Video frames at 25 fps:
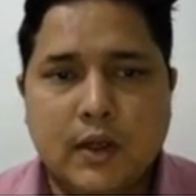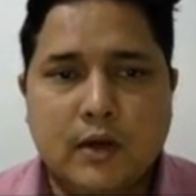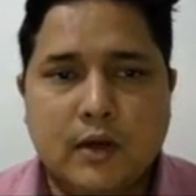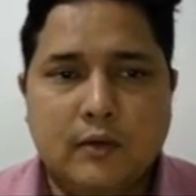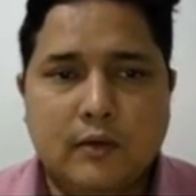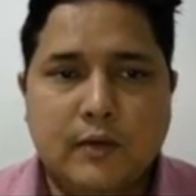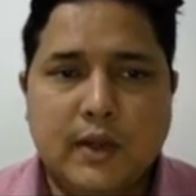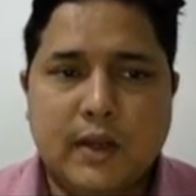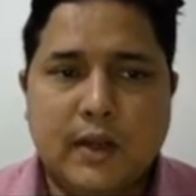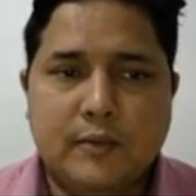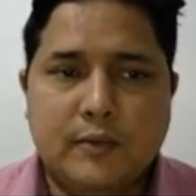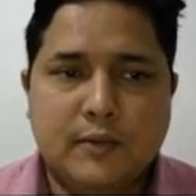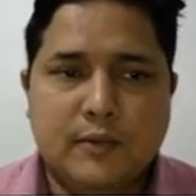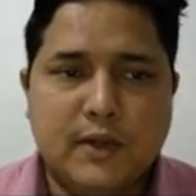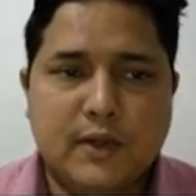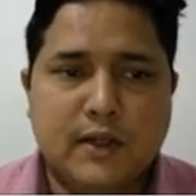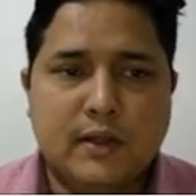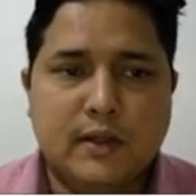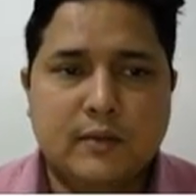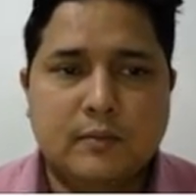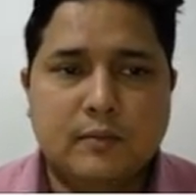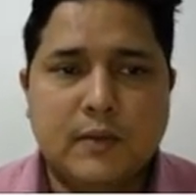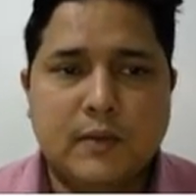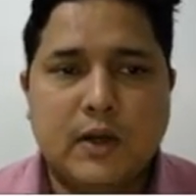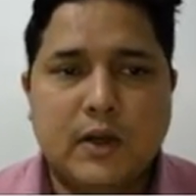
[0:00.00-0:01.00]
We have
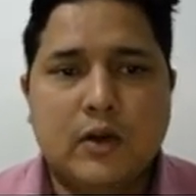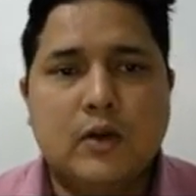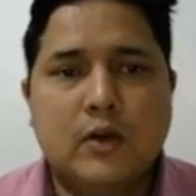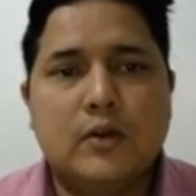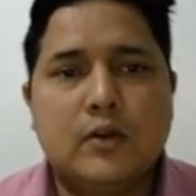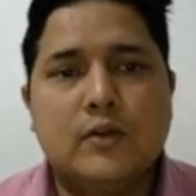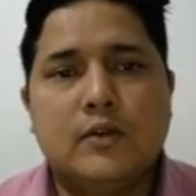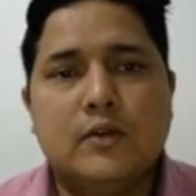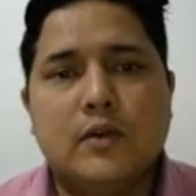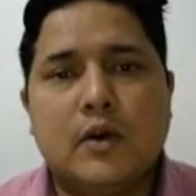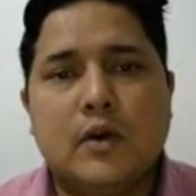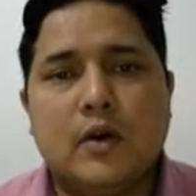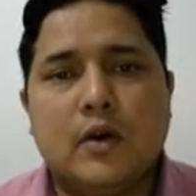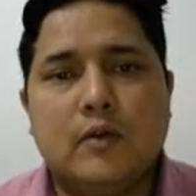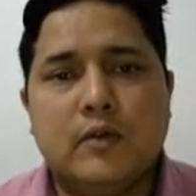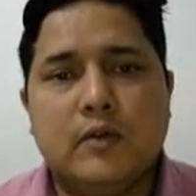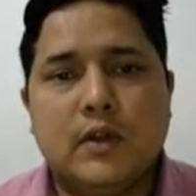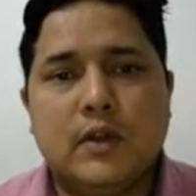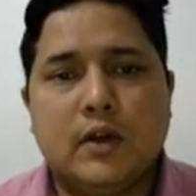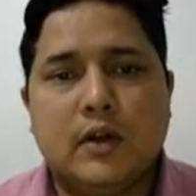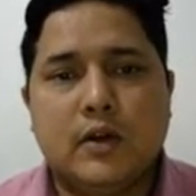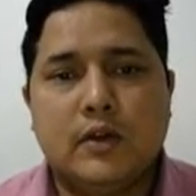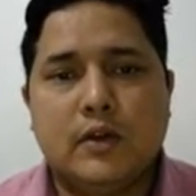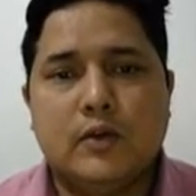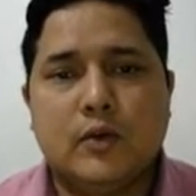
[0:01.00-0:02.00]
seen because of
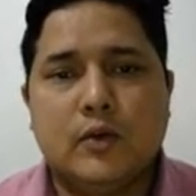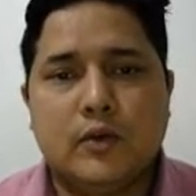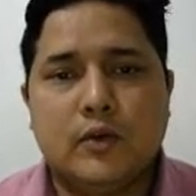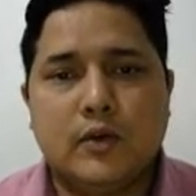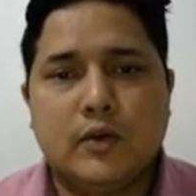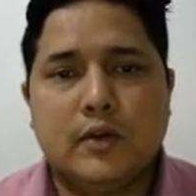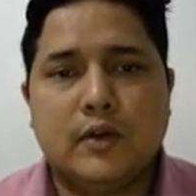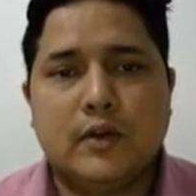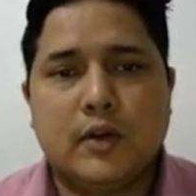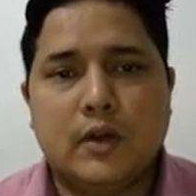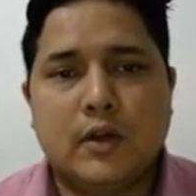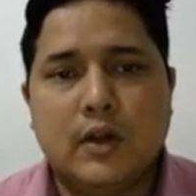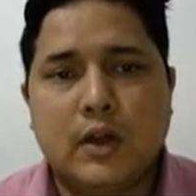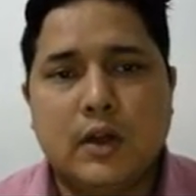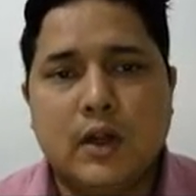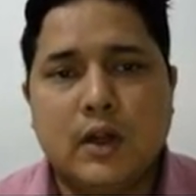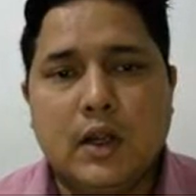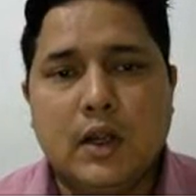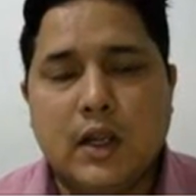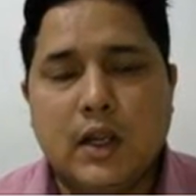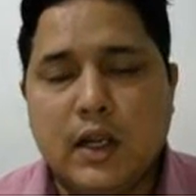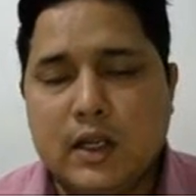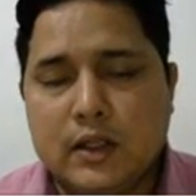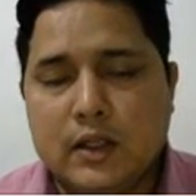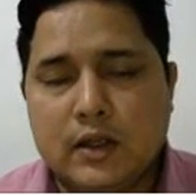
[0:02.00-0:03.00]
the resources.
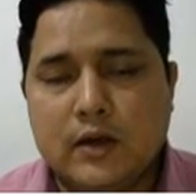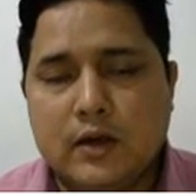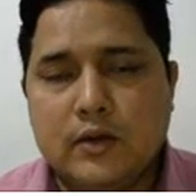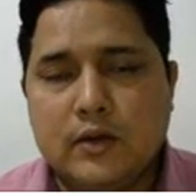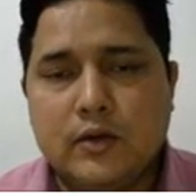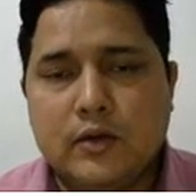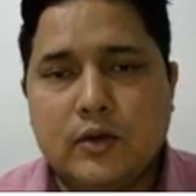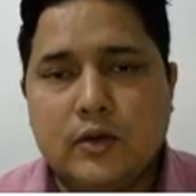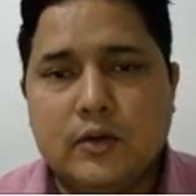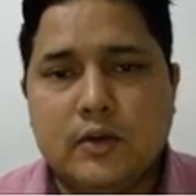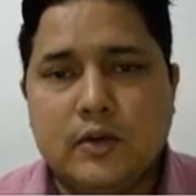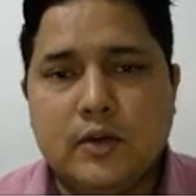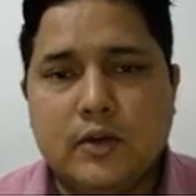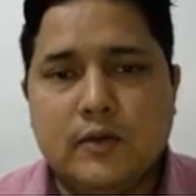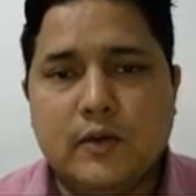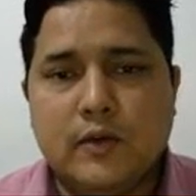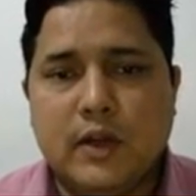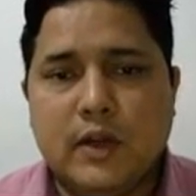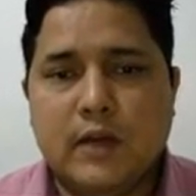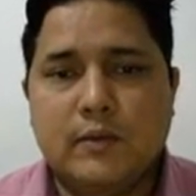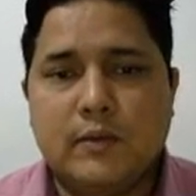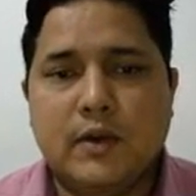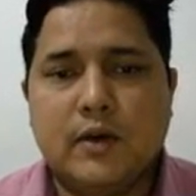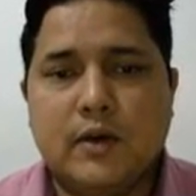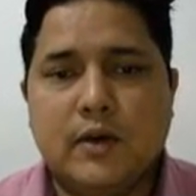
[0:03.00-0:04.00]
In the resources, we
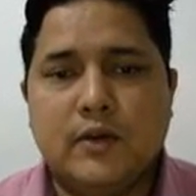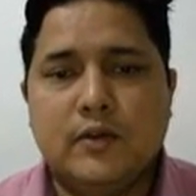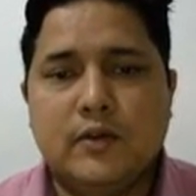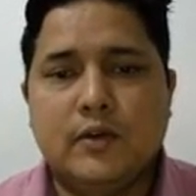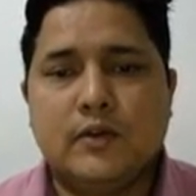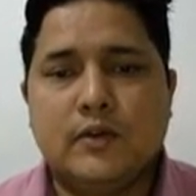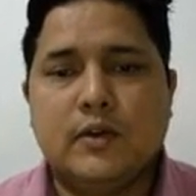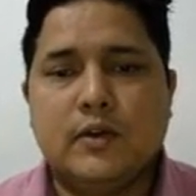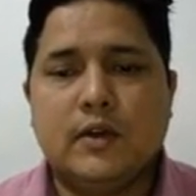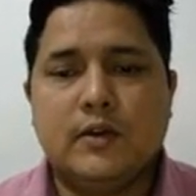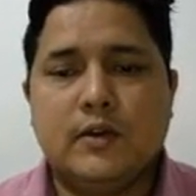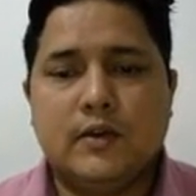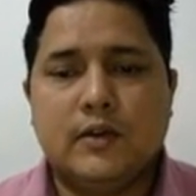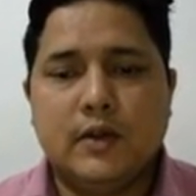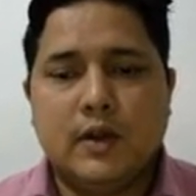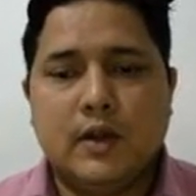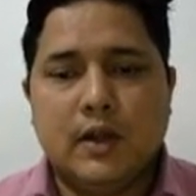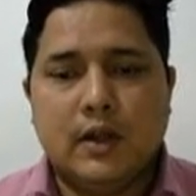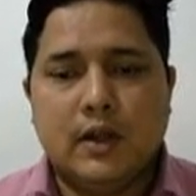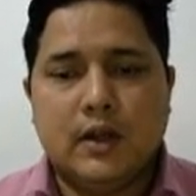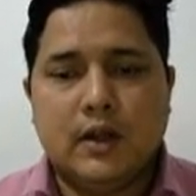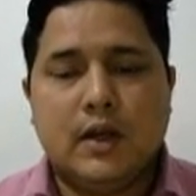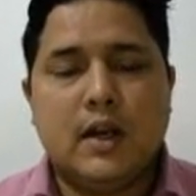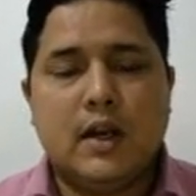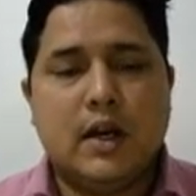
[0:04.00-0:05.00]
have the resources
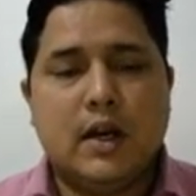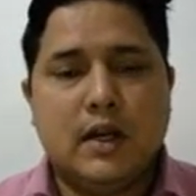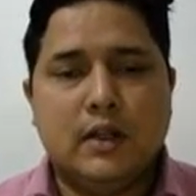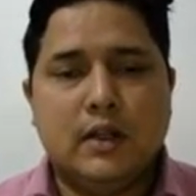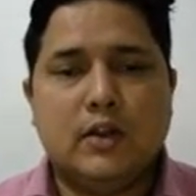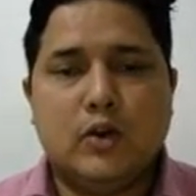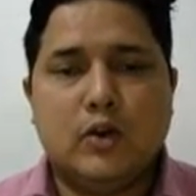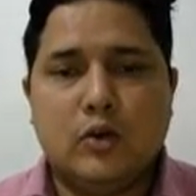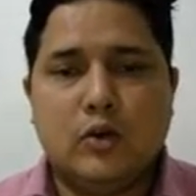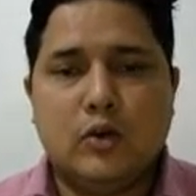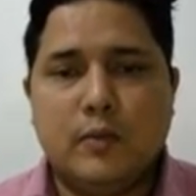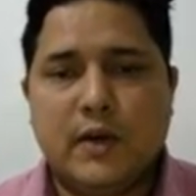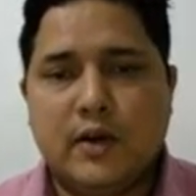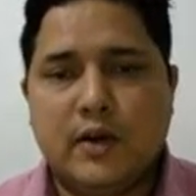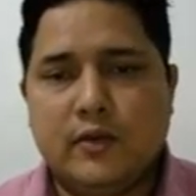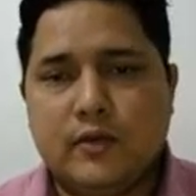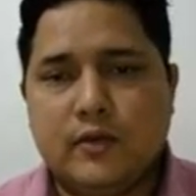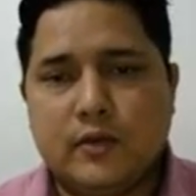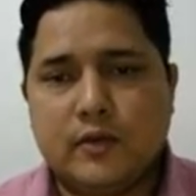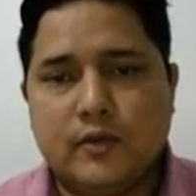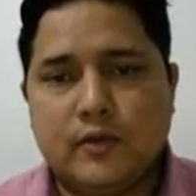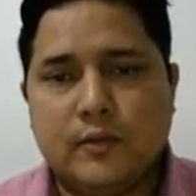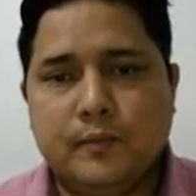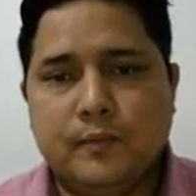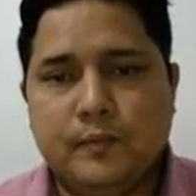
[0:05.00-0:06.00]
regarding the human
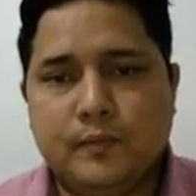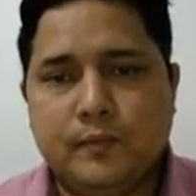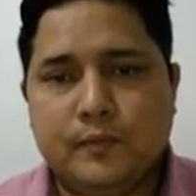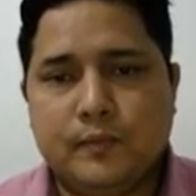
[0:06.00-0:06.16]
resource.